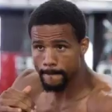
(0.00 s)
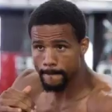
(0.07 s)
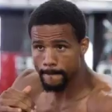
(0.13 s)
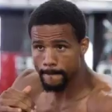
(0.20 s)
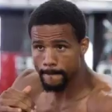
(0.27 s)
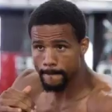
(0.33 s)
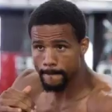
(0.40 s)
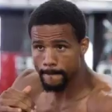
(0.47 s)

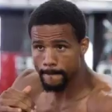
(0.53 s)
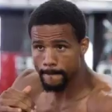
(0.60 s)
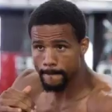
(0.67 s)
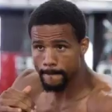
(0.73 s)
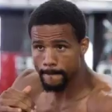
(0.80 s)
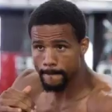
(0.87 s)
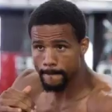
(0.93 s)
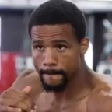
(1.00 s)

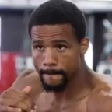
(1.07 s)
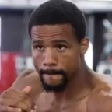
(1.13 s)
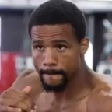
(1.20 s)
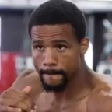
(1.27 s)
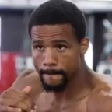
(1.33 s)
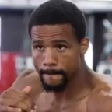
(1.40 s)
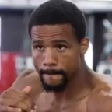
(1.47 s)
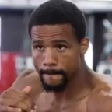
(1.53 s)

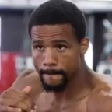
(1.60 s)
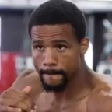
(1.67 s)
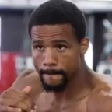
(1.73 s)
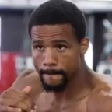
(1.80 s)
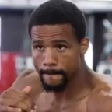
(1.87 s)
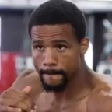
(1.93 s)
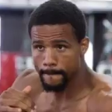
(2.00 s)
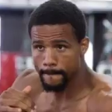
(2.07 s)

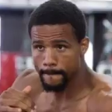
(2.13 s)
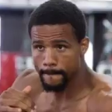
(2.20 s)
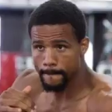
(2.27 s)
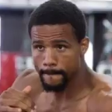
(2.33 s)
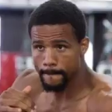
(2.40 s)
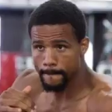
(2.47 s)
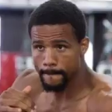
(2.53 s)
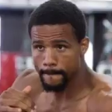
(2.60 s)

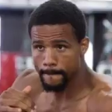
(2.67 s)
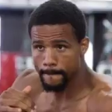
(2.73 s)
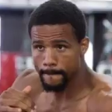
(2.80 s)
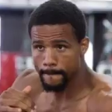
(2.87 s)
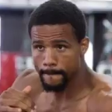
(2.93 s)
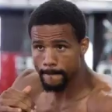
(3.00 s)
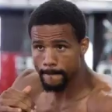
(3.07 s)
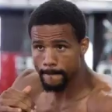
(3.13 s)

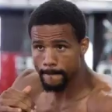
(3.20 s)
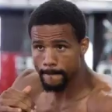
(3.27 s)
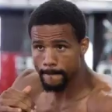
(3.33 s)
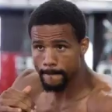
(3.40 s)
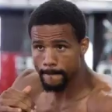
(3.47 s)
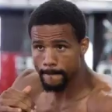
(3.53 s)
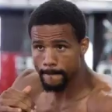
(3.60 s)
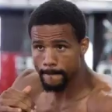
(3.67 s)

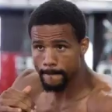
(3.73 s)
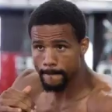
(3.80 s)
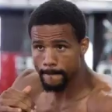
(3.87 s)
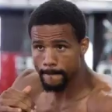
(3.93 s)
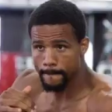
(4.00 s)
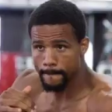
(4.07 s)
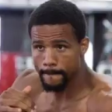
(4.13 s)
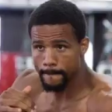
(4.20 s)

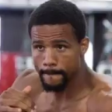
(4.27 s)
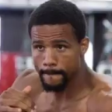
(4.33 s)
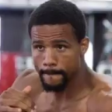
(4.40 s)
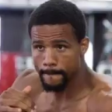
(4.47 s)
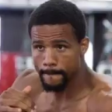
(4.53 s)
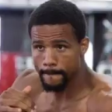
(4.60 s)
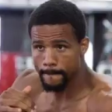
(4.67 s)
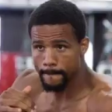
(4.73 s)

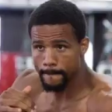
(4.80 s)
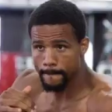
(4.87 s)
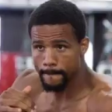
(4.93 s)
[no speech]